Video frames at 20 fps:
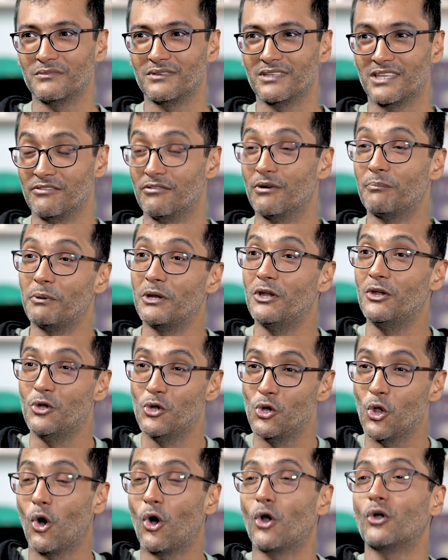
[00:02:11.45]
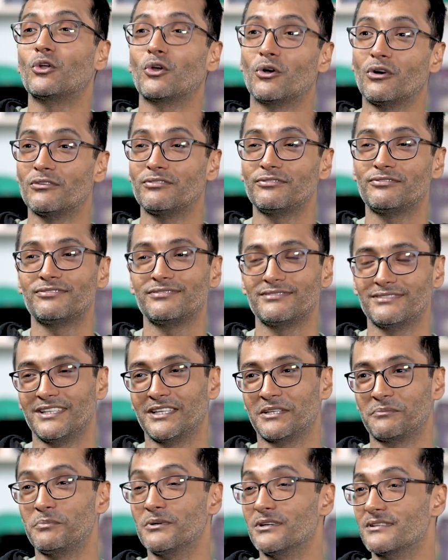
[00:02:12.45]
give up a lot of
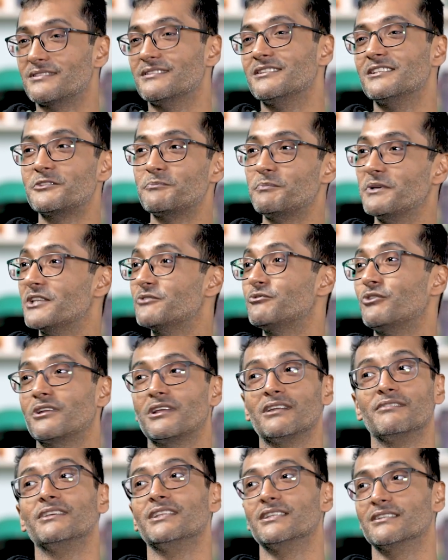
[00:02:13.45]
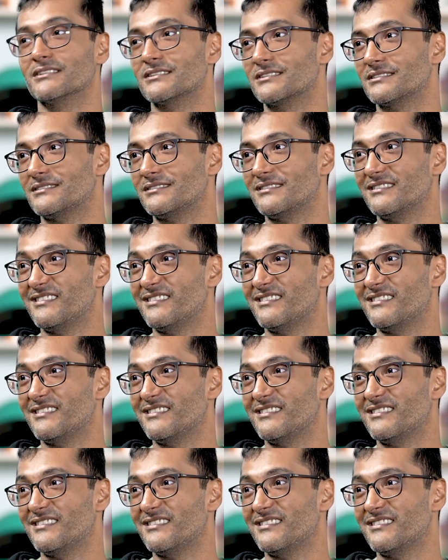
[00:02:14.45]
their personal space for convenience.